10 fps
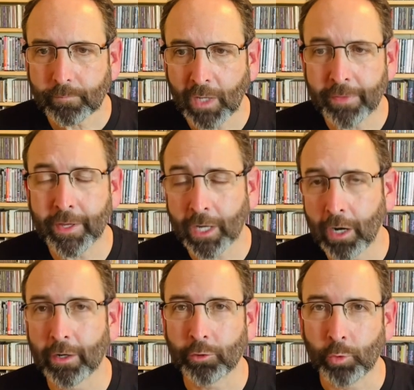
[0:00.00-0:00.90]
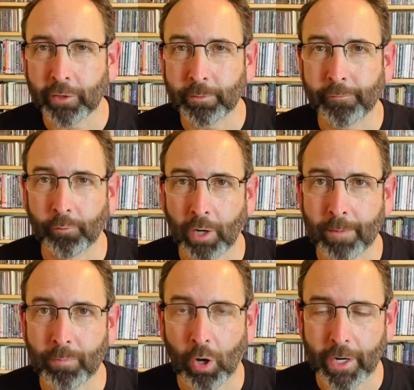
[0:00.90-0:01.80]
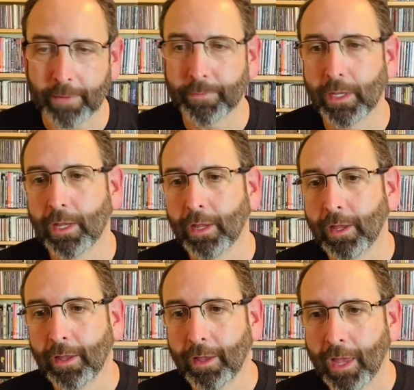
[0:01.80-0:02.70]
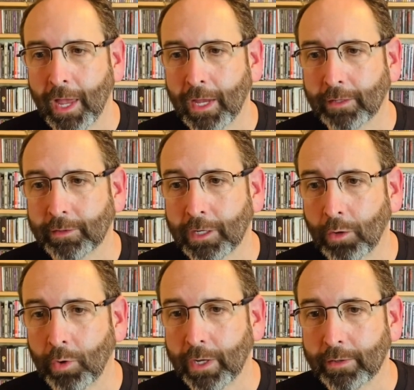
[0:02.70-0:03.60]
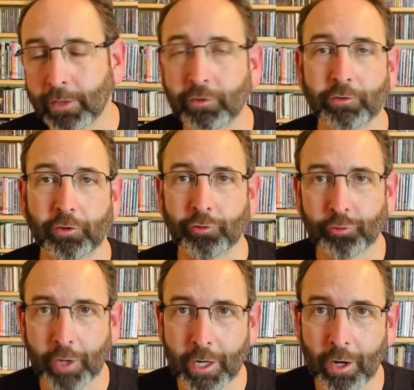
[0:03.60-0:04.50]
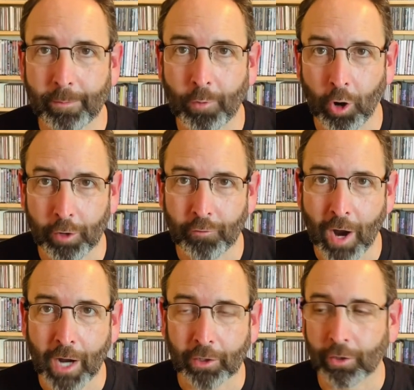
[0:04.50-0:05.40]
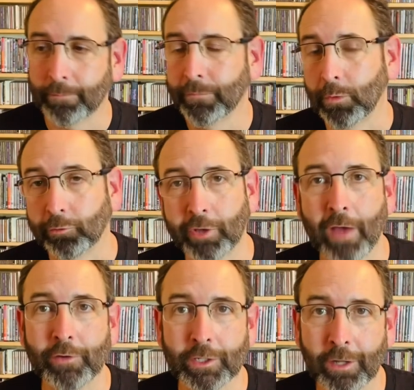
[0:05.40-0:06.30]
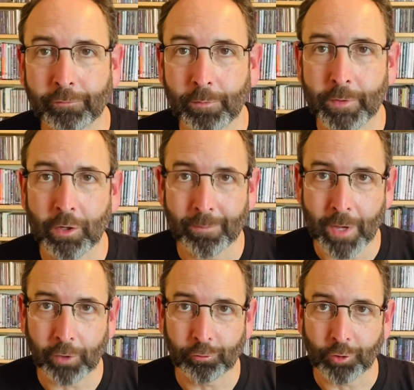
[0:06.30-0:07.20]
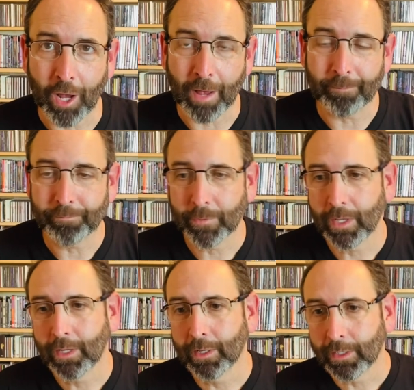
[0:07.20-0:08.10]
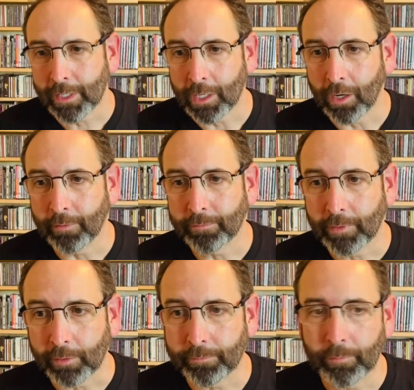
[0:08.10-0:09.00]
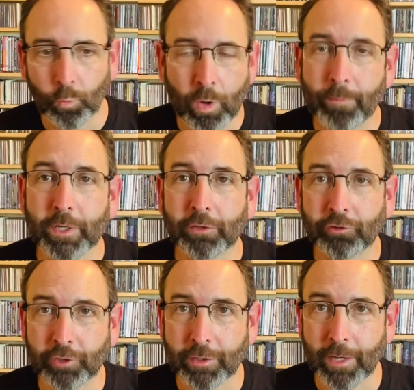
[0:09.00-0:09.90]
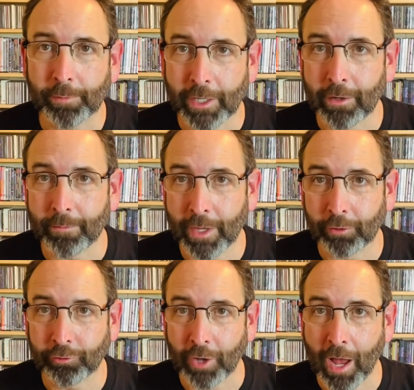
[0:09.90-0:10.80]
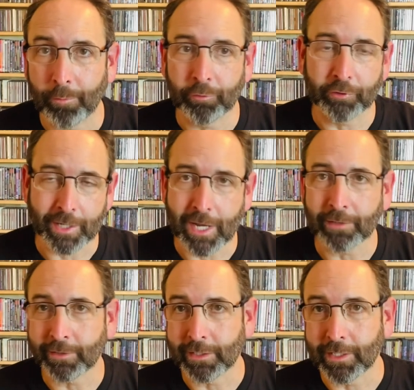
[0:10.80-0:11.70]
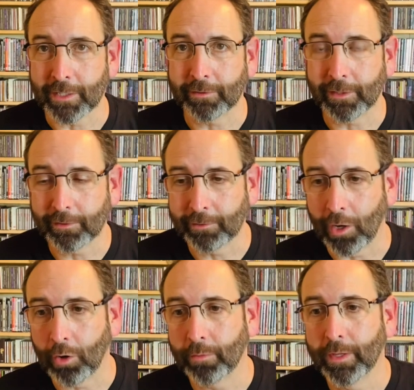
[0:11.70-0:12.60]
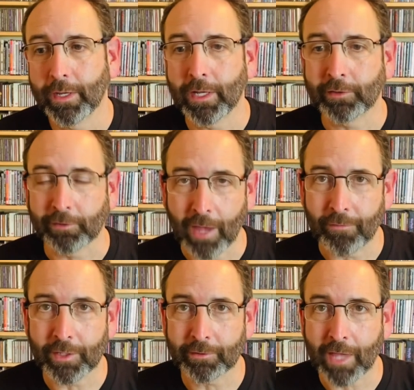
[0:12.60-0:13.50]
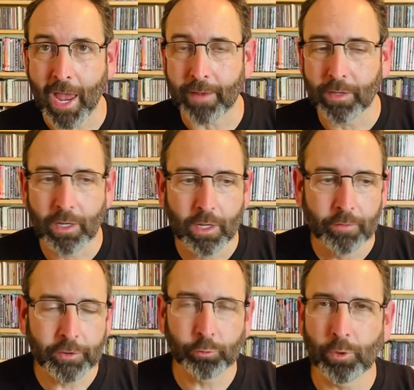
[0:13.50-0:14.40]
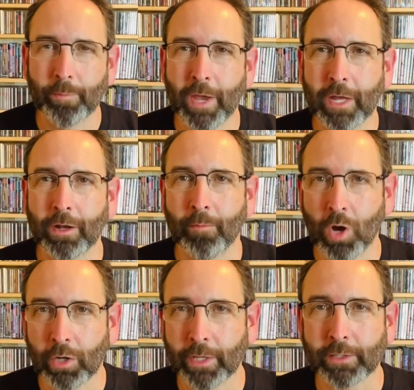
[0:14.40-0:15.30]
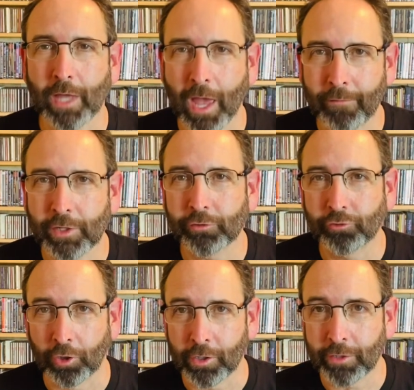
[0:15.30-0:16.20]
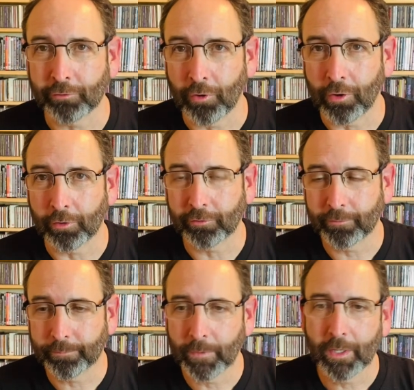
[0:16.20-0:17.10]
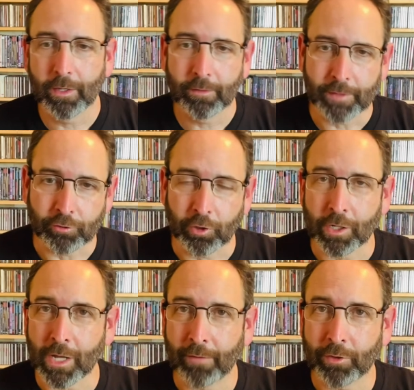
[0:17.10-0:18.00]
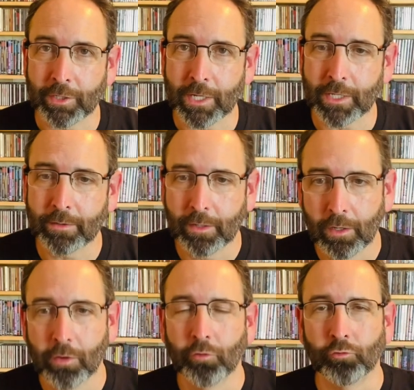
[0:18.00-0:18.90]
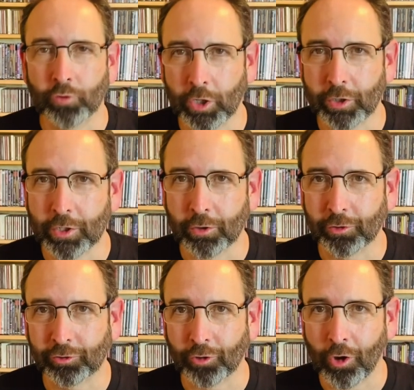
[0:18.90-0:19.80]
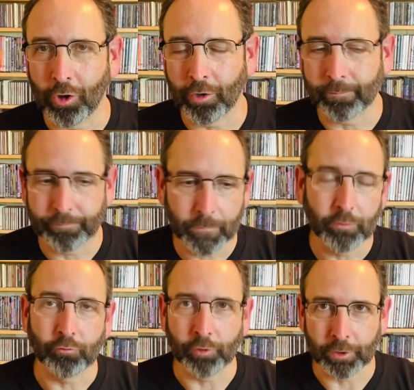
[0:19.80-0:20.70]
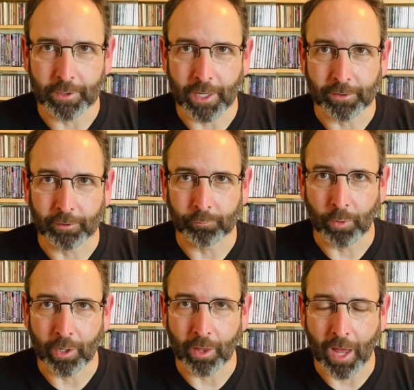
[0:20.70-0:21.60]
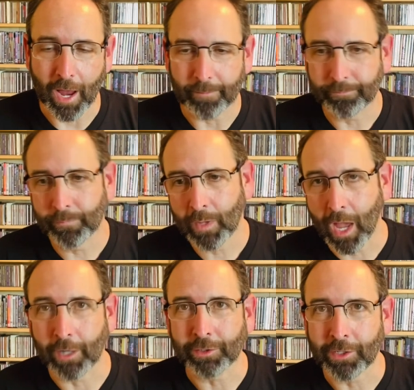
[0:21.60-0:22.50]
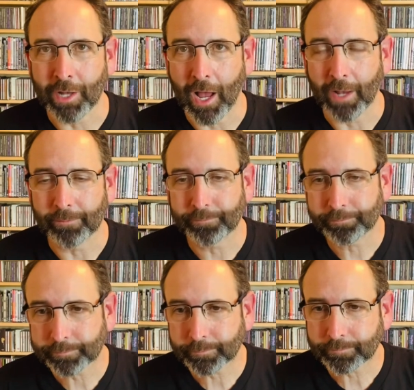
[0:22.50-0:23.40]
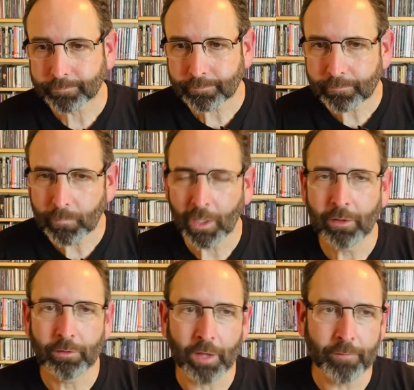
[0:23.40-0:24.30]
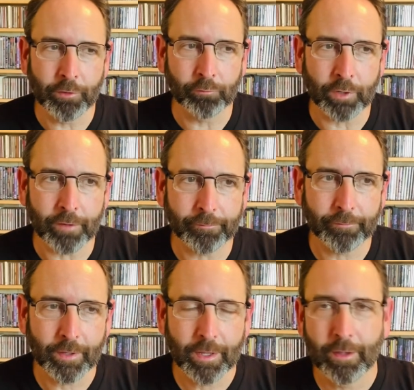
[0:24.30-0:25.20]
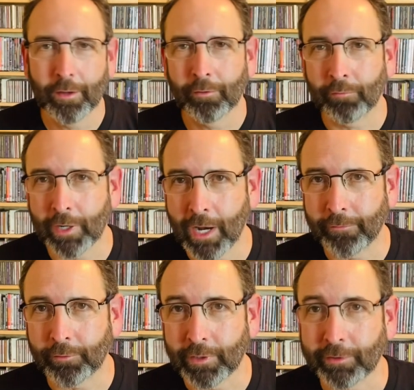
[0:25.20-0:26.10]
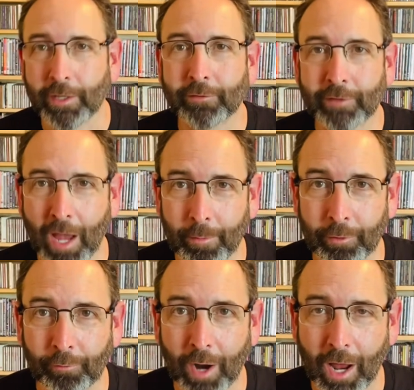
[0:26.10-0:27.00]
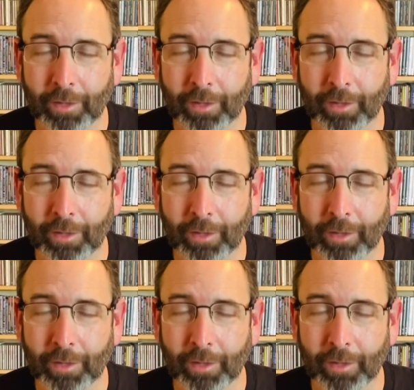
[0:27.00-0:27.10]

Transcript: I think I heard it twice before I bought it. And you know what? It's just a straight up hard rocker. It was heavy enough to be on Metal Shop you know, the wimpiest shit they played on Metal Shop was like ACDC. So it's as heavy as that. This would have been among like the heaviest Journey songs that Journey ever did. Really good song. Really like this one a lot. How can you not? Love the riff right after he says top of the rock.